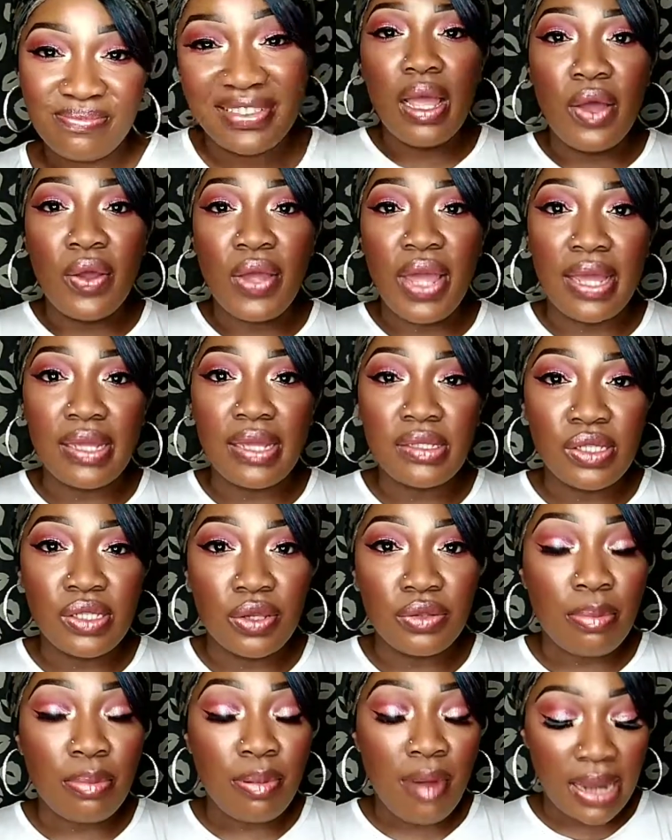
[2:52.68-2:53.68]
Okay, so
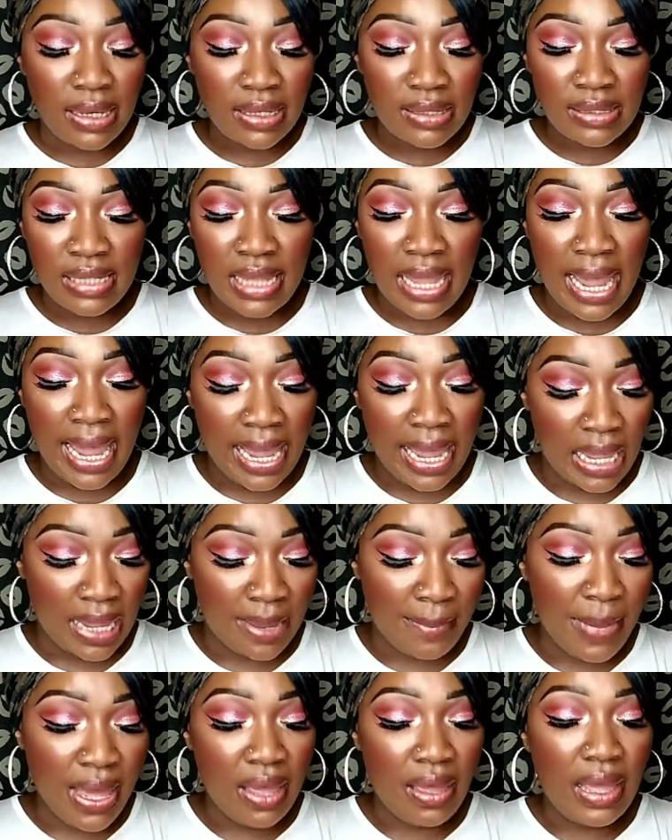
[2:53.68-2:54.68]
the products came